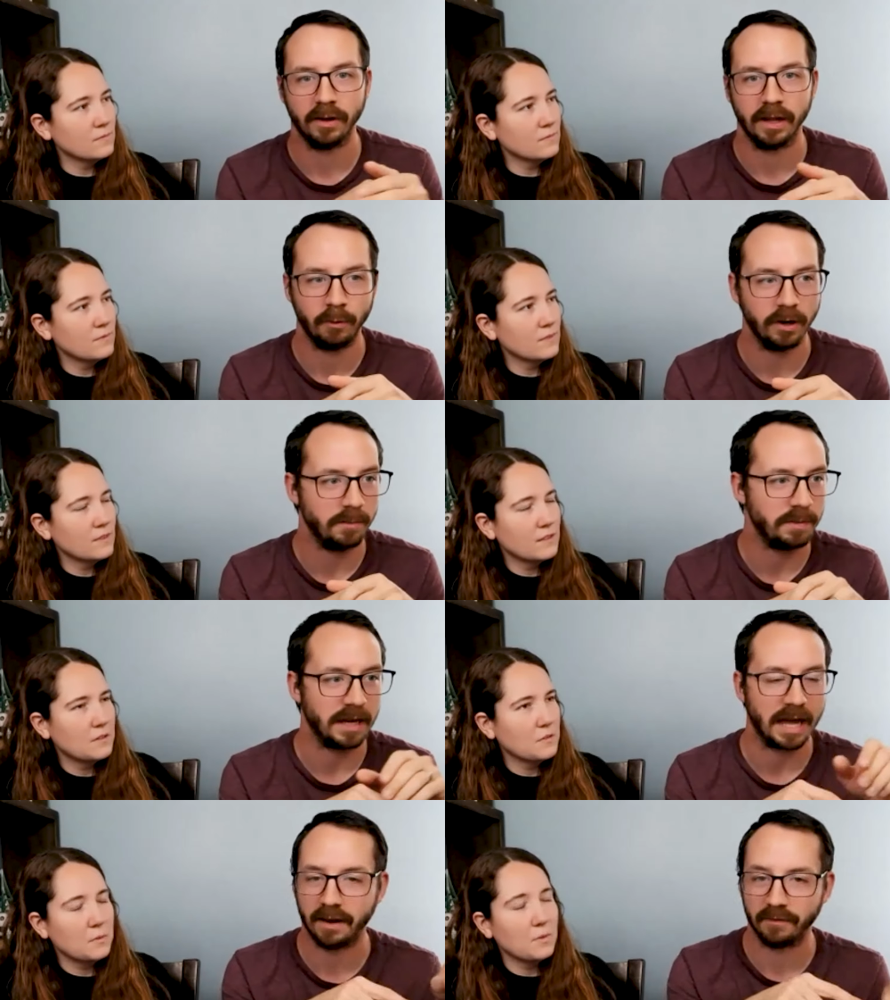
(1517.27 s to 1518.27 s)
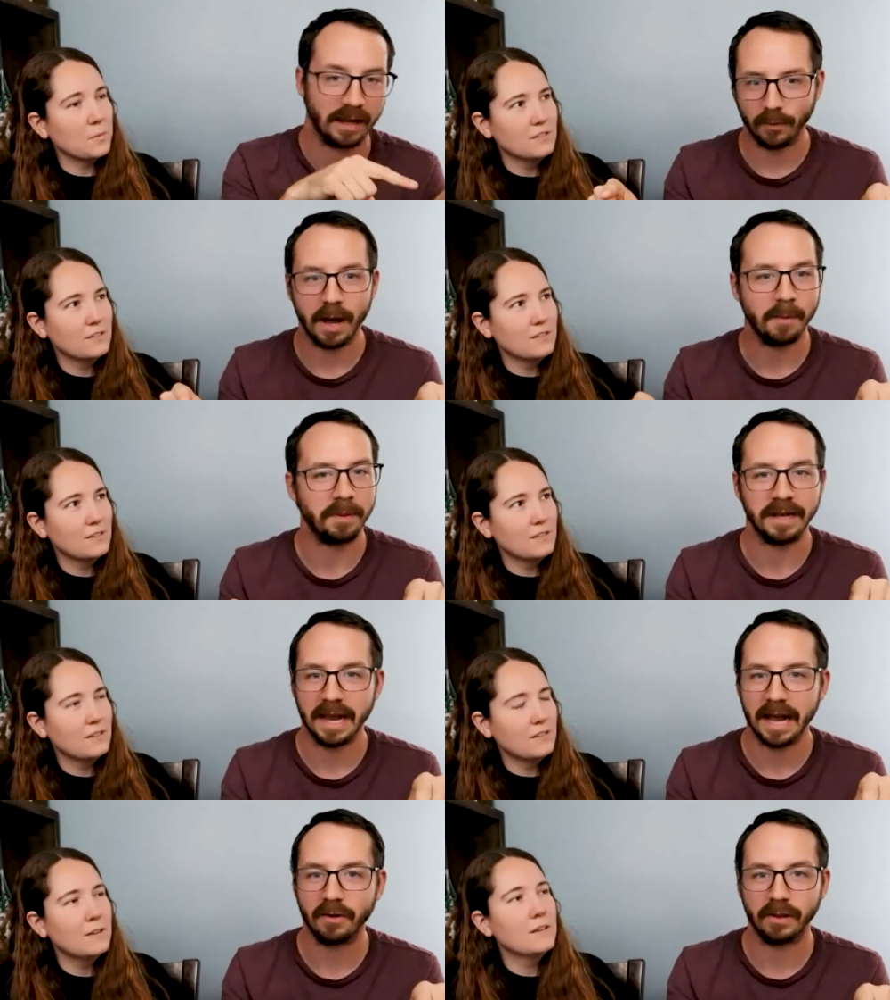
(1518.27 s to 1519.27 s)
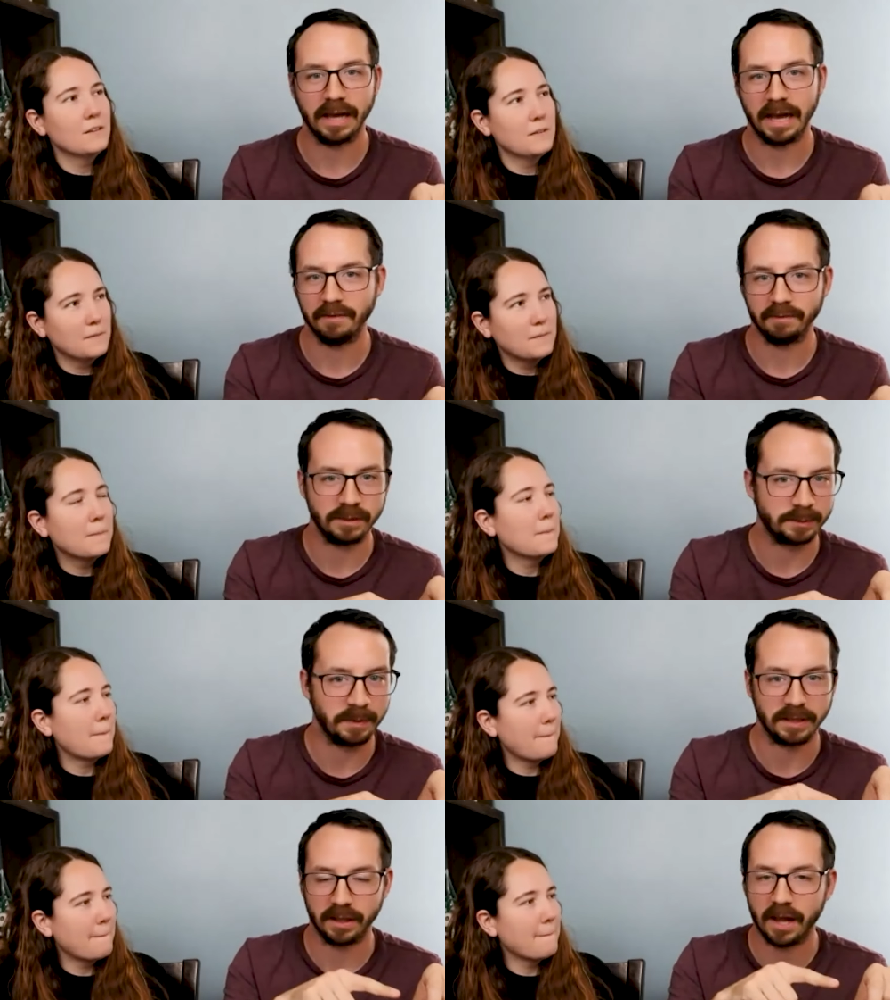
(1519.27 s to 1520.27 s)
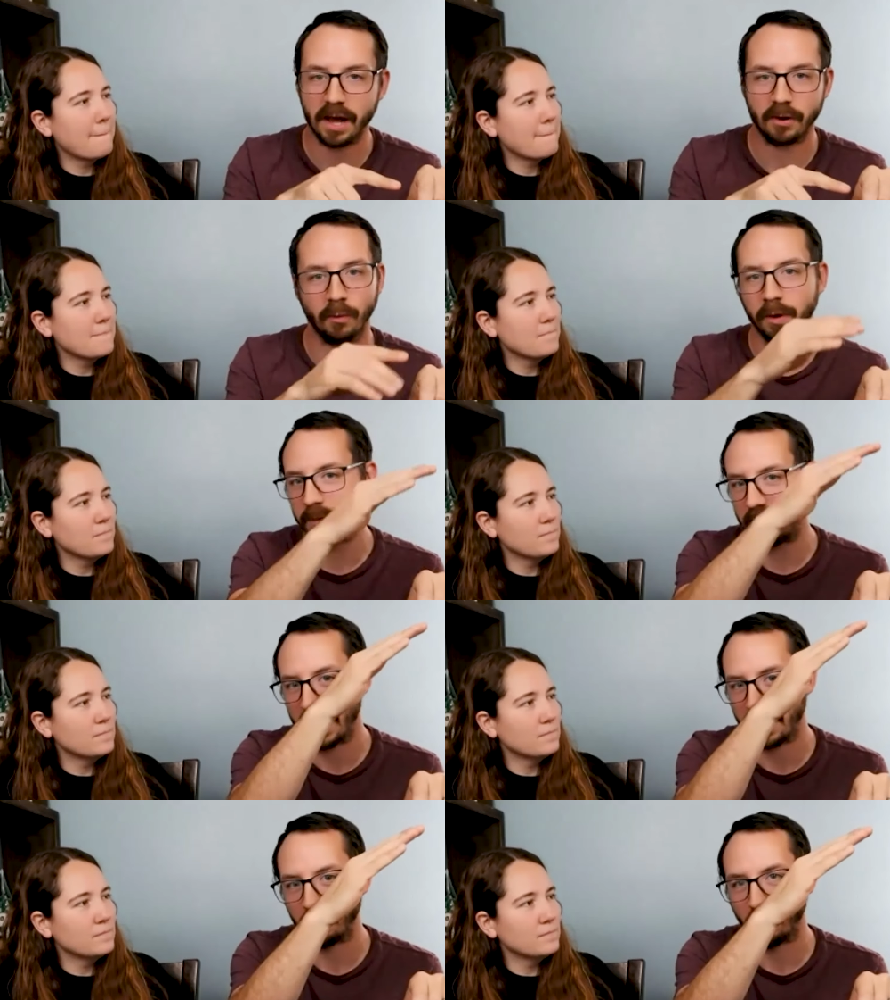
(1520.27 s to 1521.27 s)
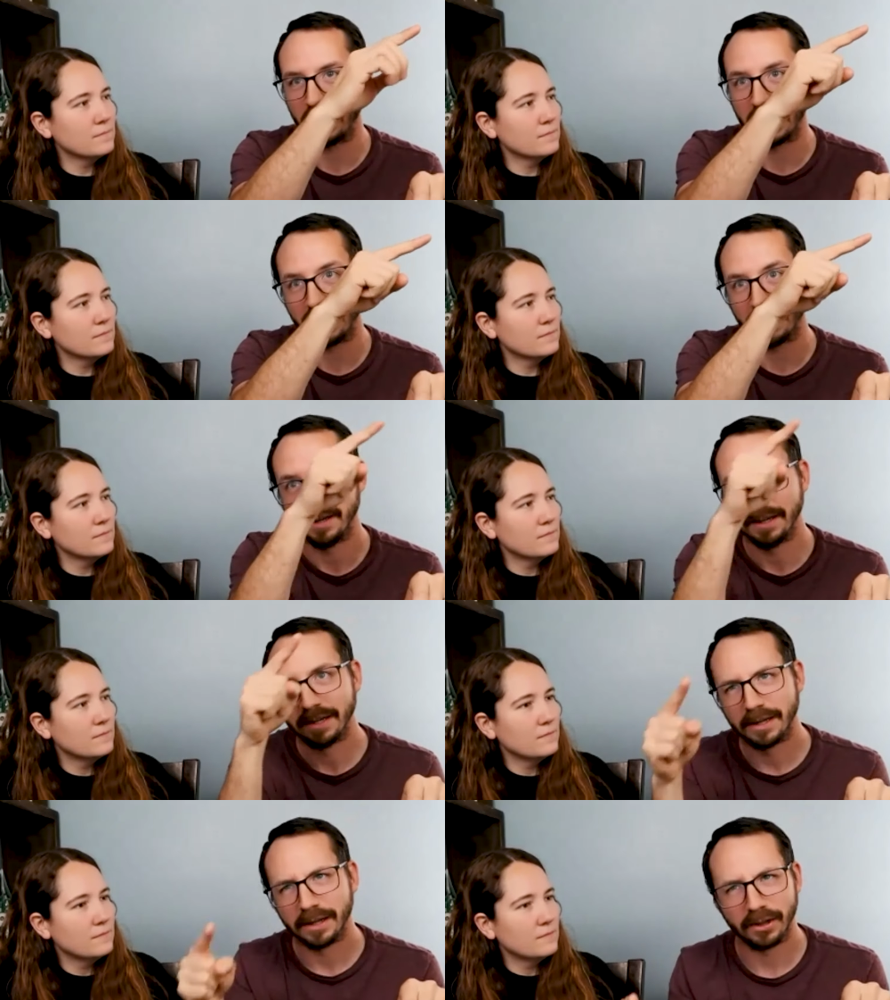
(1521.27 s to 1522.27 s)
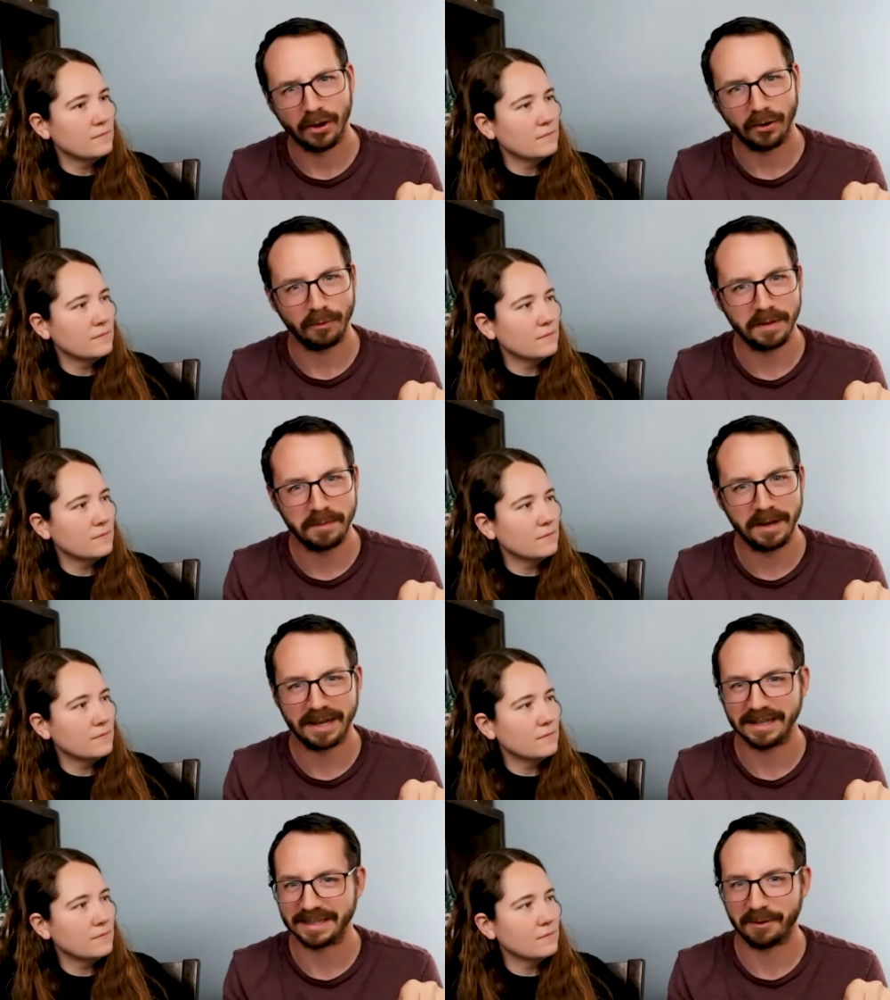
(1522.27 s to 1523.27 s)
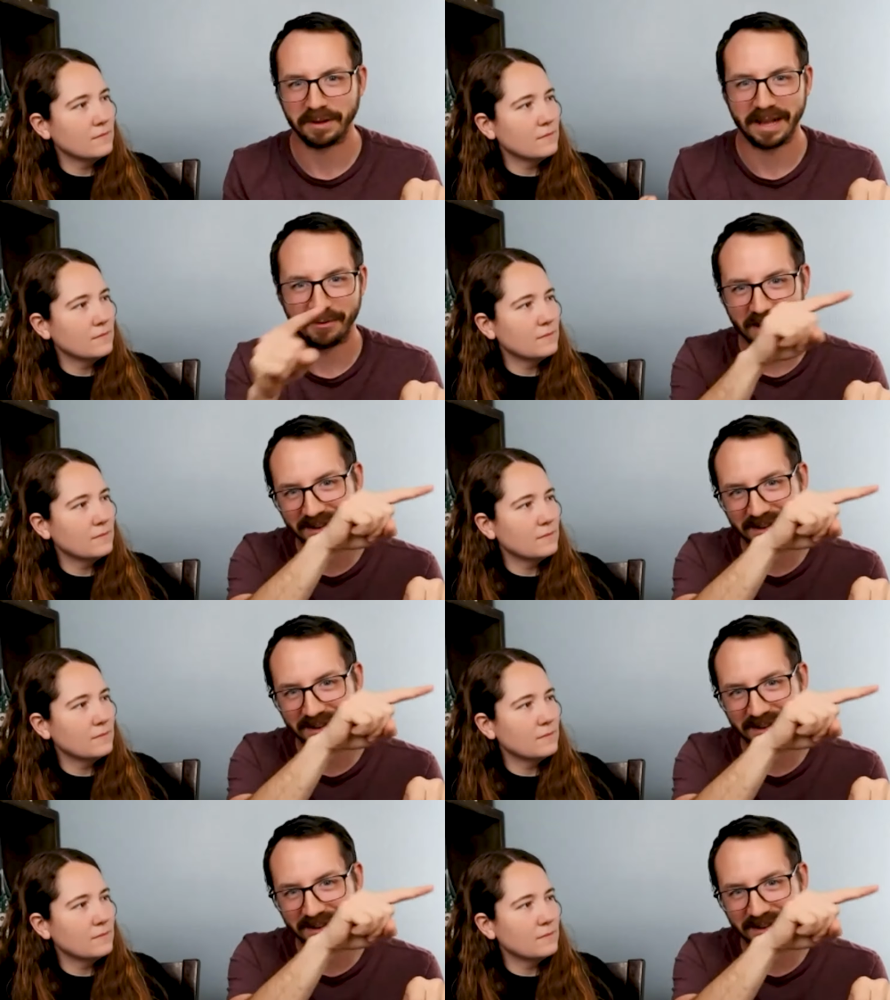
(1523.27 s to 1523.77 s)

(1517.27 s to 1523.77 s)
Speaker 1: Like, would it be kind of like up and down, like I've spent a lot, or would it be kind of more like a logarithmic? Is that what that right?